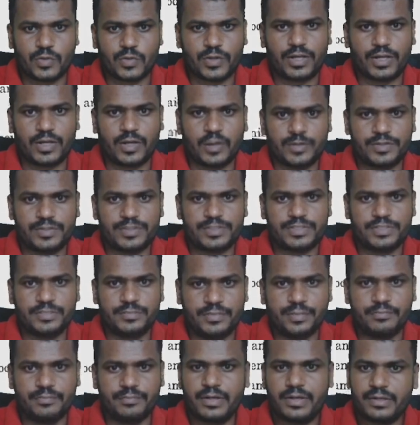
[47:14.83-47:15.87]
Okay, always
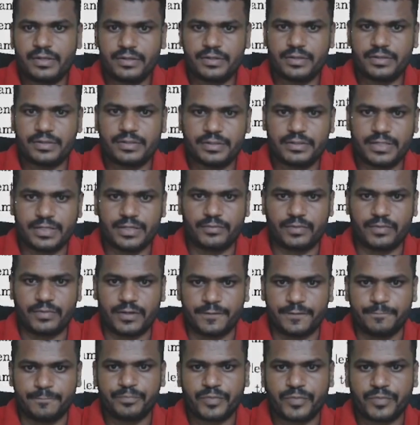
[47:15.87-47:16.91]
remember that
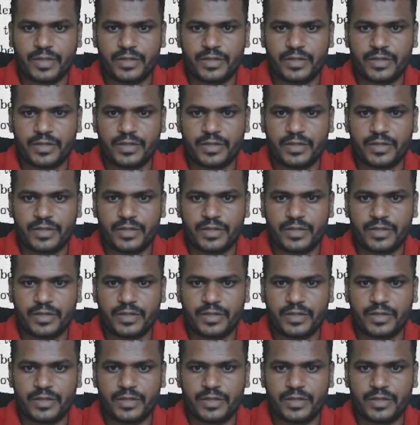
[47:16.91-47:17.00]
one.